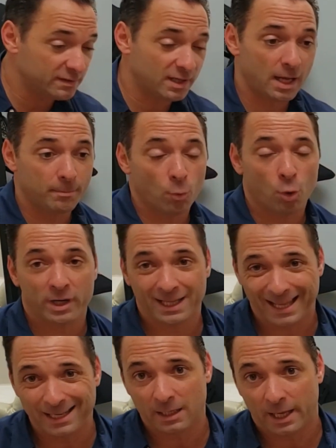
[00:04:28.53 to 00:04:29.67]
the time, morning
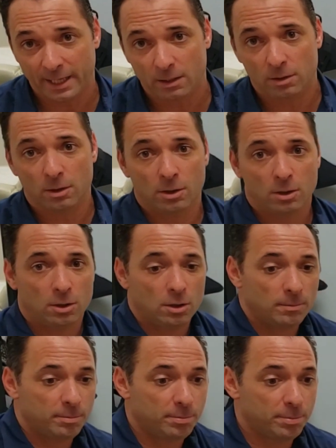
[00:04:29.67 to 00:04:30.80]
and night.
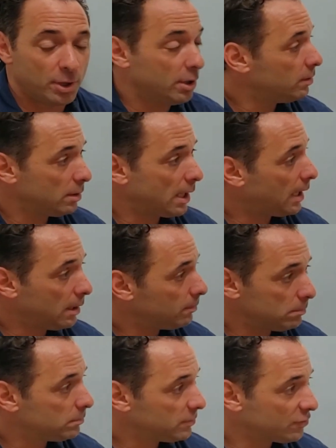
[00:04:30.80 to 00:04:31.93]
But
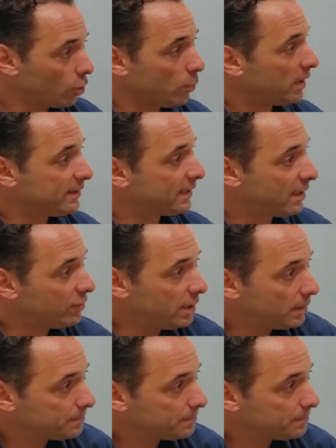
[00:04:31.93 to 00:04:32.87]
it's the only one I take every day.